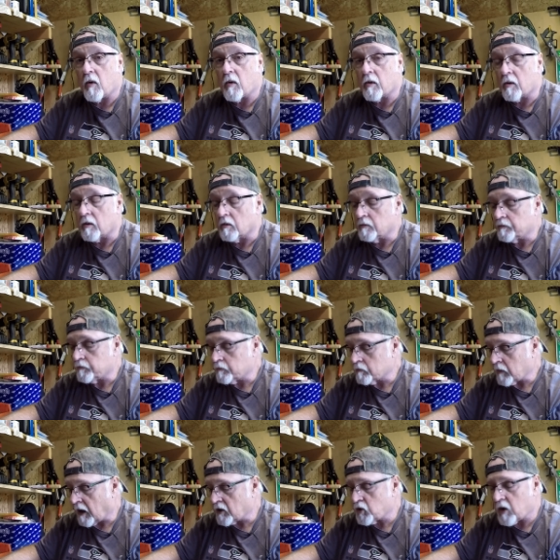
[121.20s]
order.
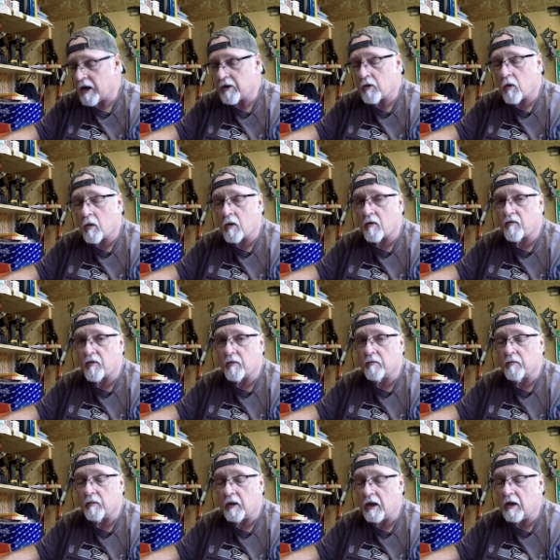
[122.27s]
I tried to order
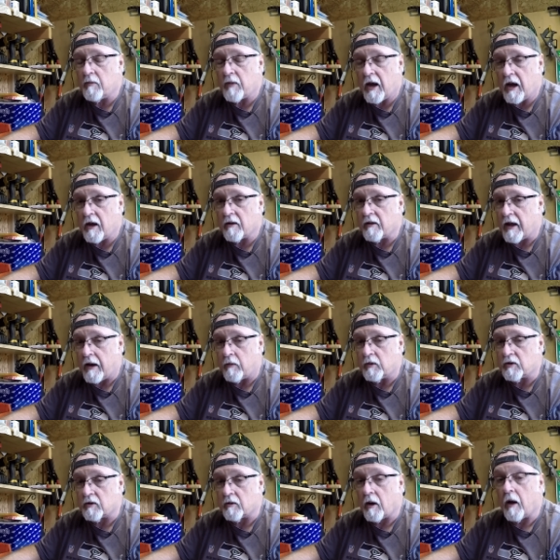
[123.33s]
from eBay, and that
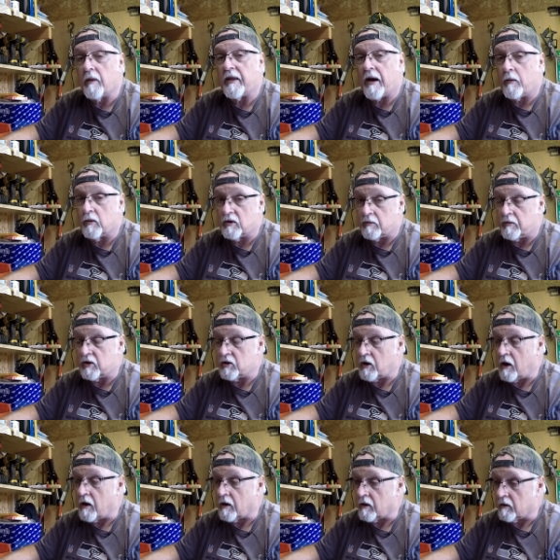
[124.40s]
was a
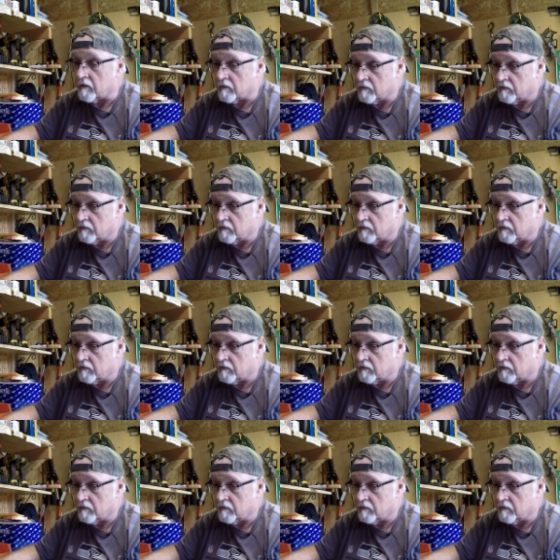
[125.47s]
mistake.